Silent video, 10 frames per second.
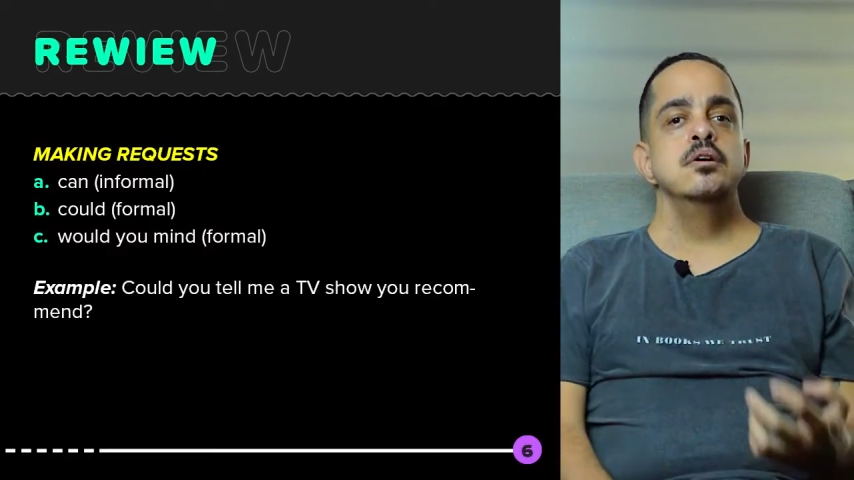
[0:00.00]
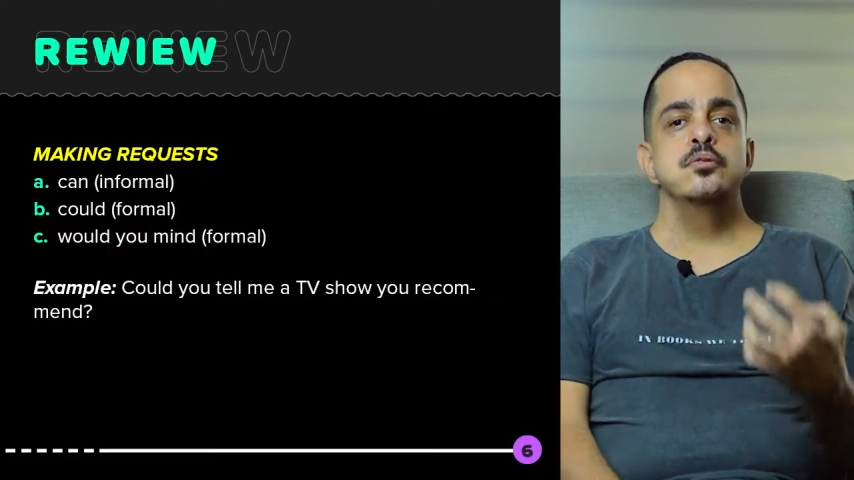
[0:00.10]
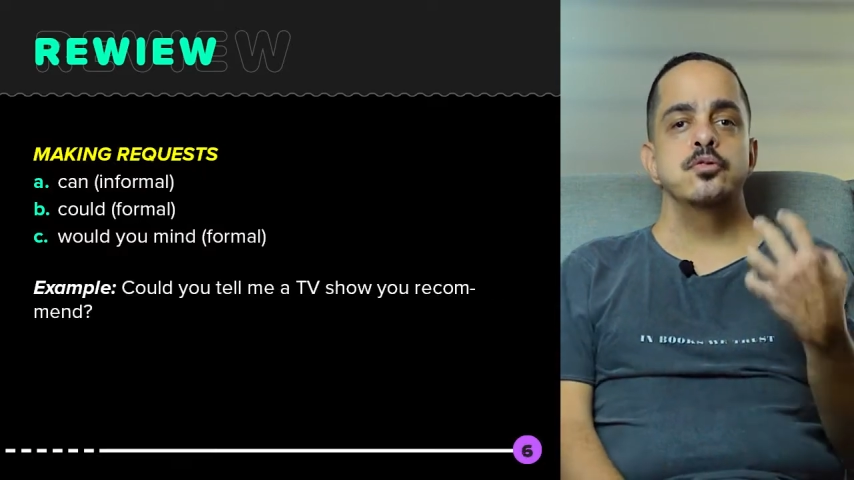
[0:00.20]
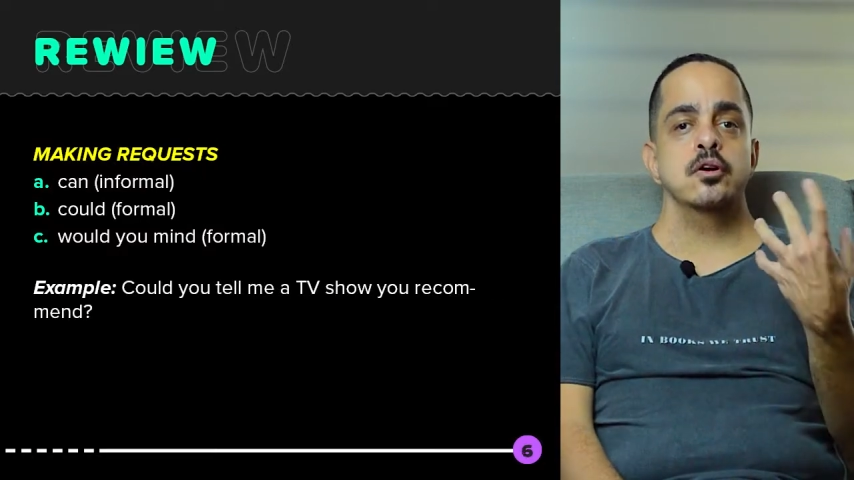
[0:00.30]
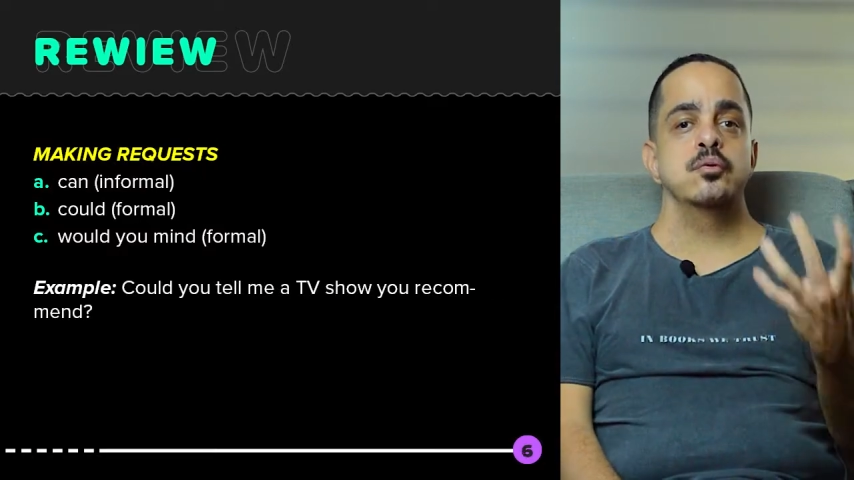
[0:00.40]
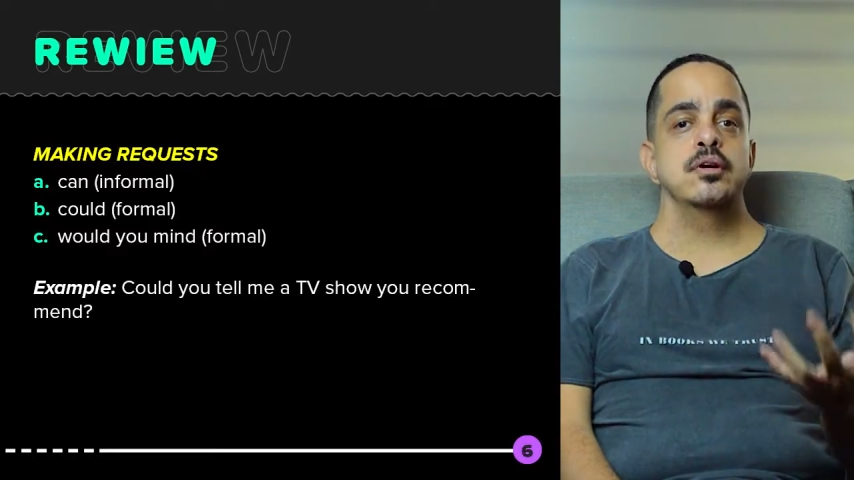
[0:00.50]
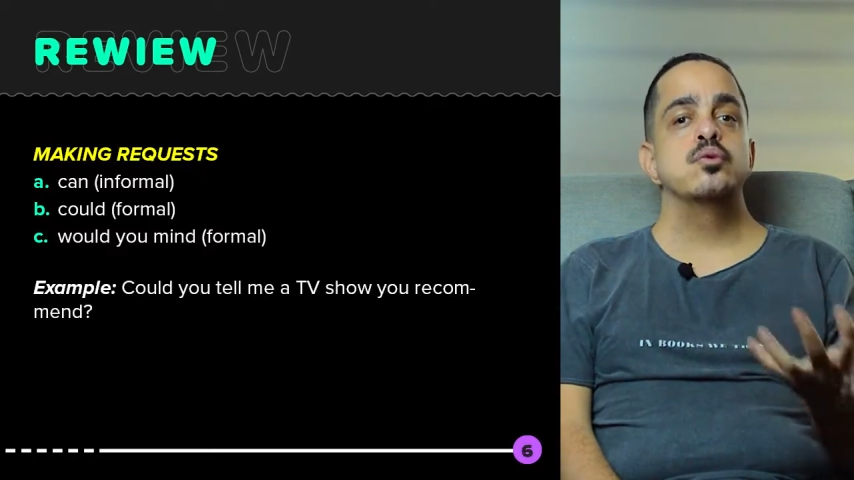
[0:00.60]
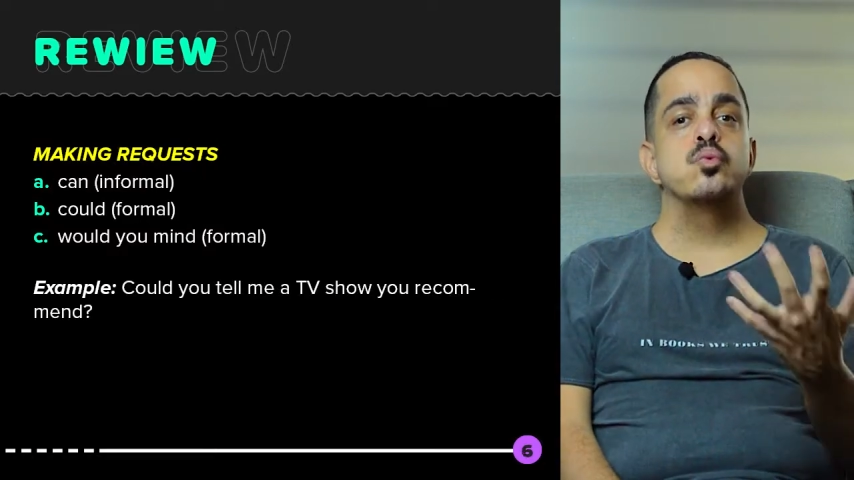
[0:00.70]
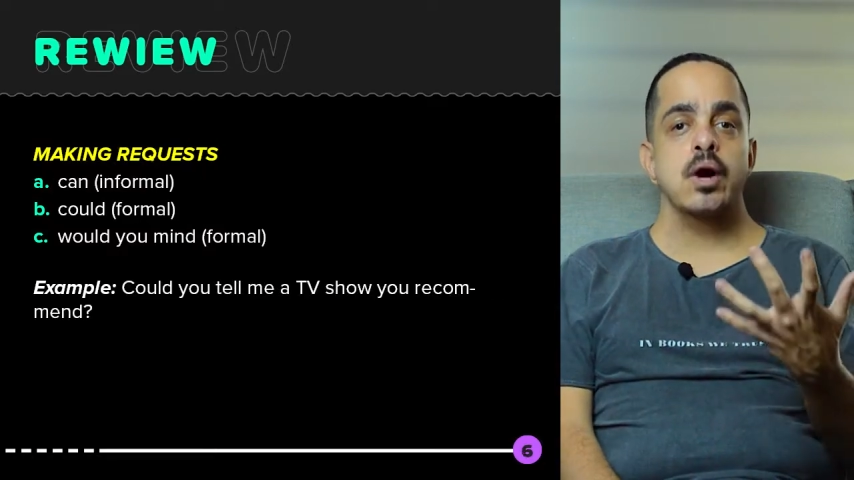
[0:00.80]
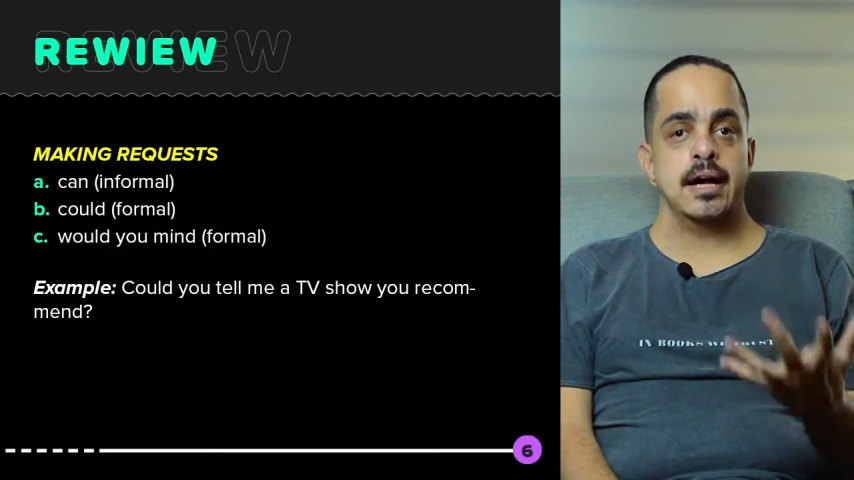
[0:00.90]
For
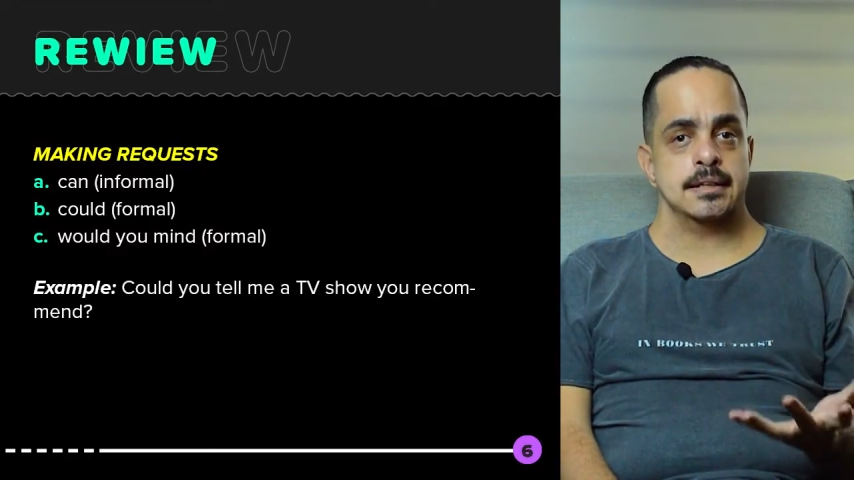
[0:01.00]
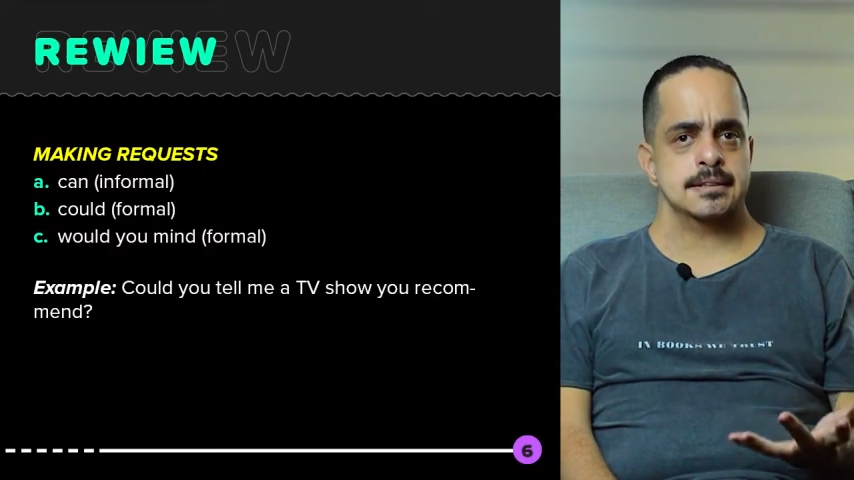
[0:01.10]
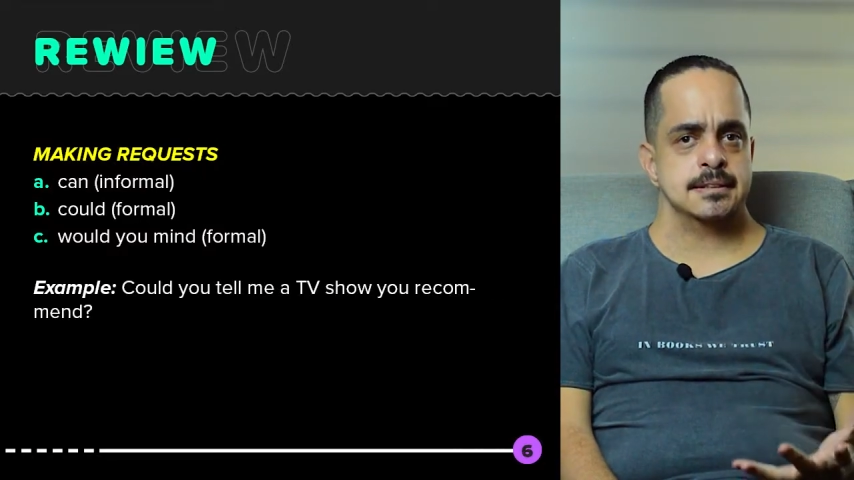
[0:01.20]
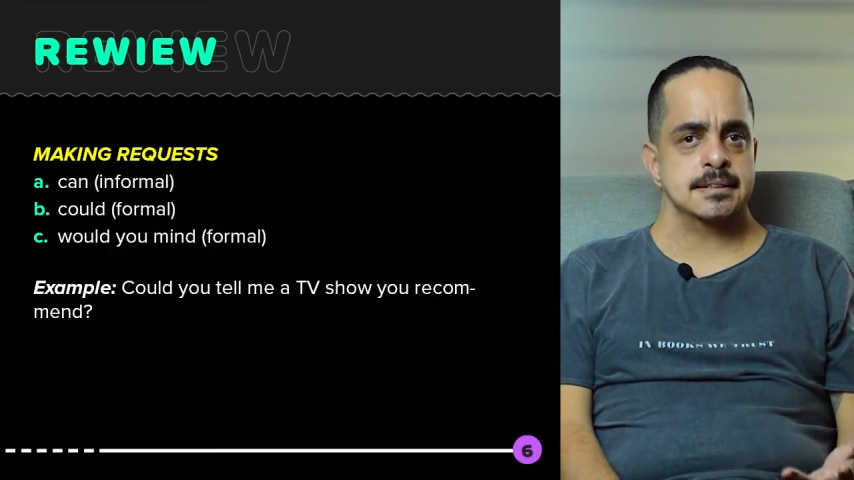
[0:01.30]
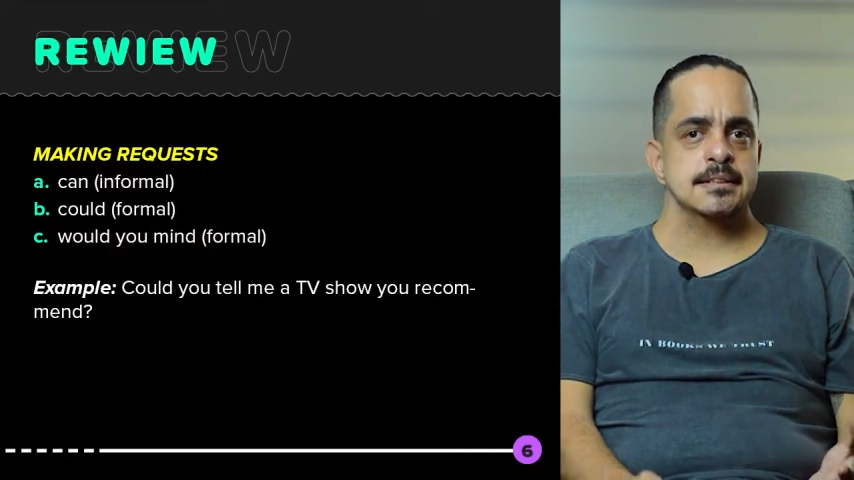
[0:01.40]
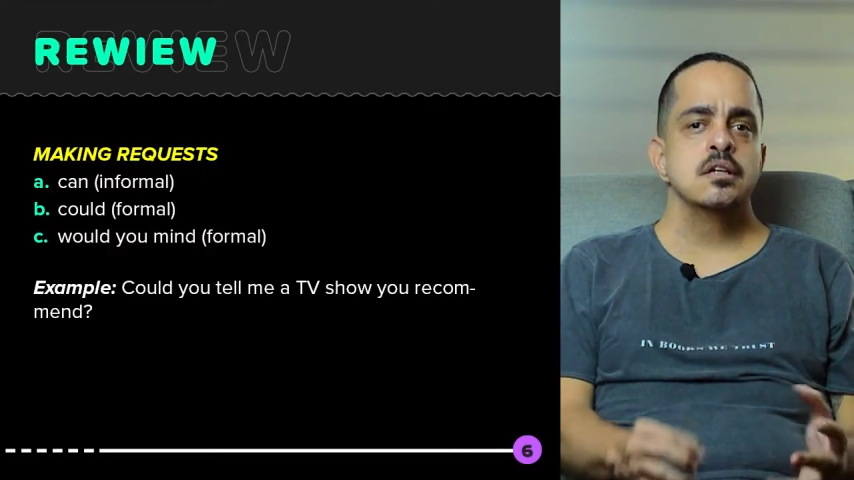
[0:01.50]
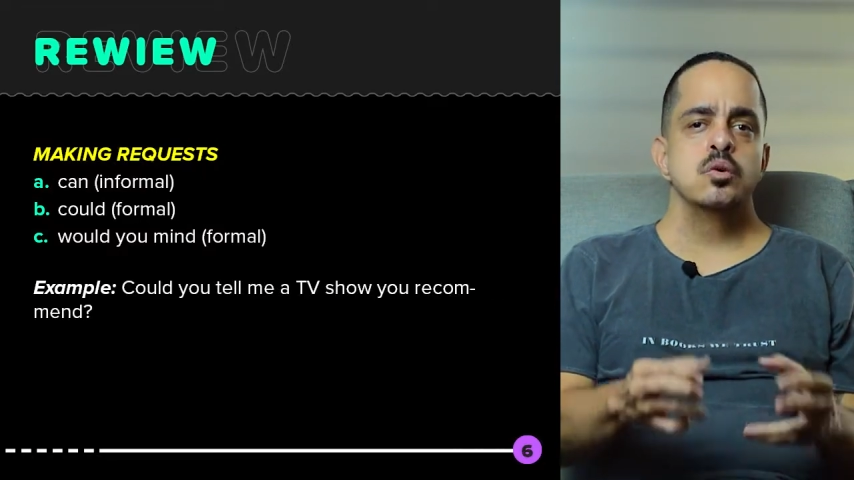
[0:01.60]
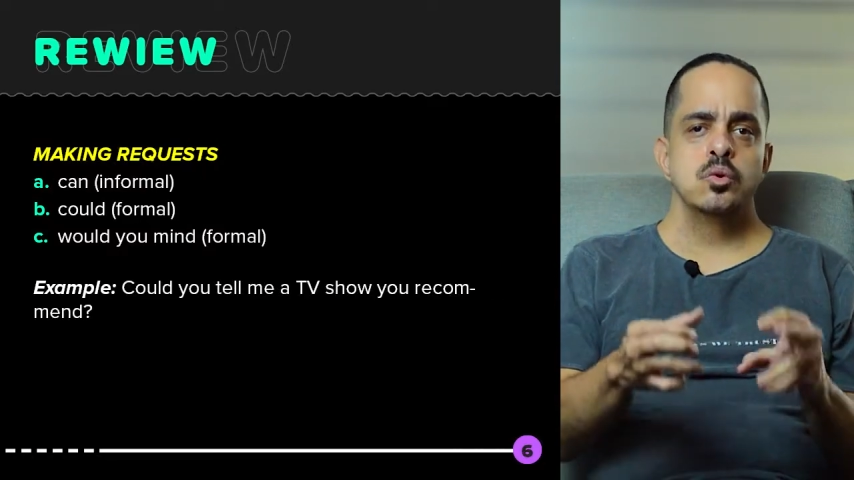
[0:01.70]
requests,